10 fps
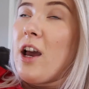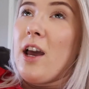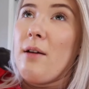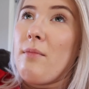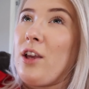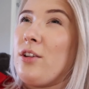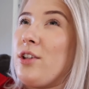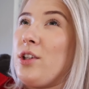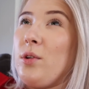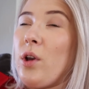I used
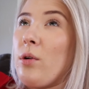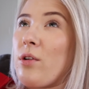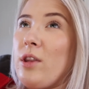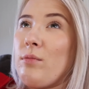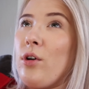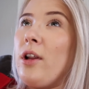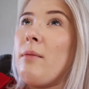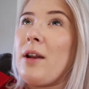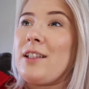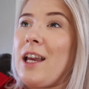to do yoga in the morning and
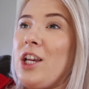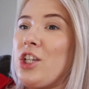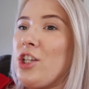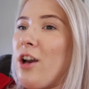meditation.